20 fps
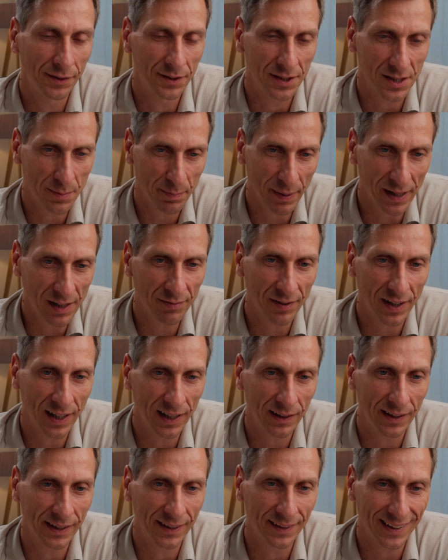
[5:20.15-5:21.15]
The spec
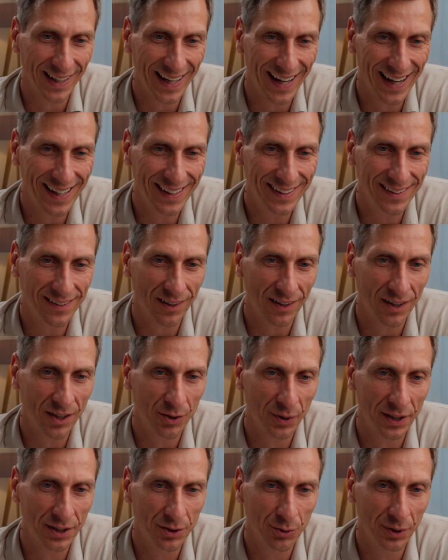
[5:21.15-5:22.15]
file and 8
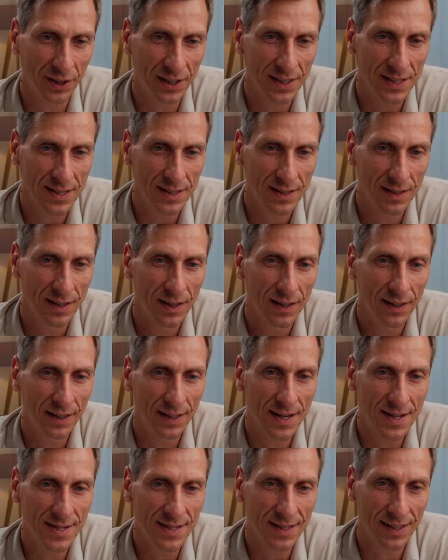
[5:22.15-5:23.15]
car renderings
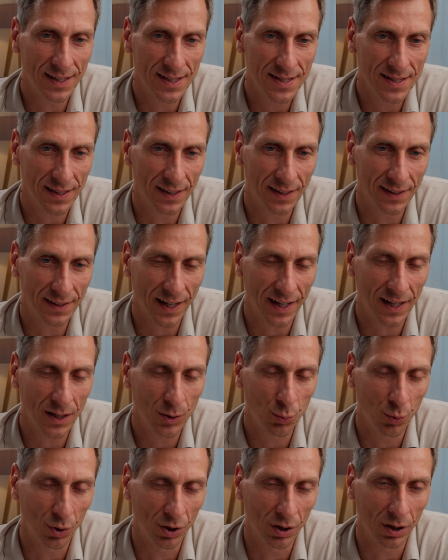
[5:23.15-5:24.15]
is its
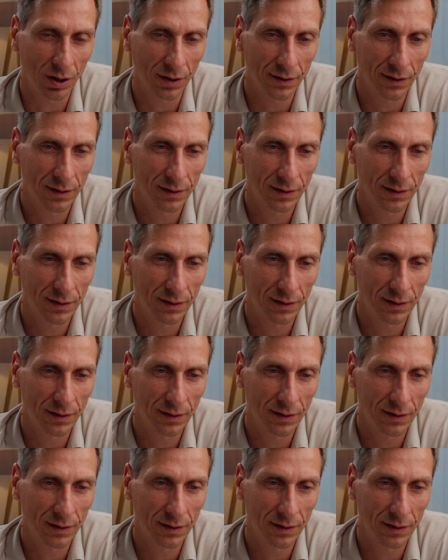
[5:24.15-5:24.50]
entire world.